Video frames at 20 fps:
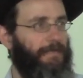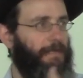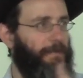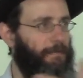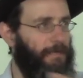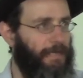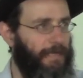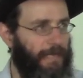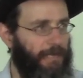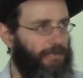an
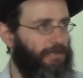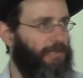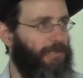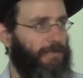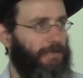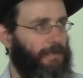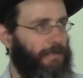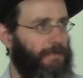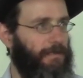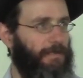
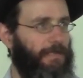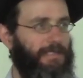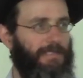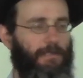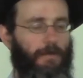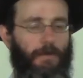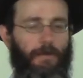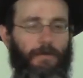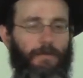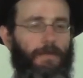emanation, and he
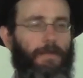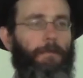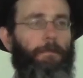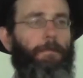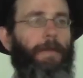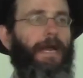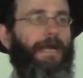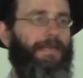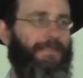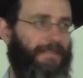saw the
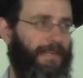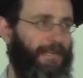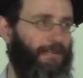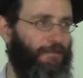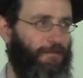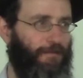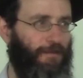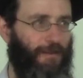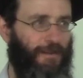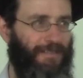backside
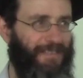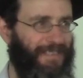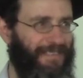of God.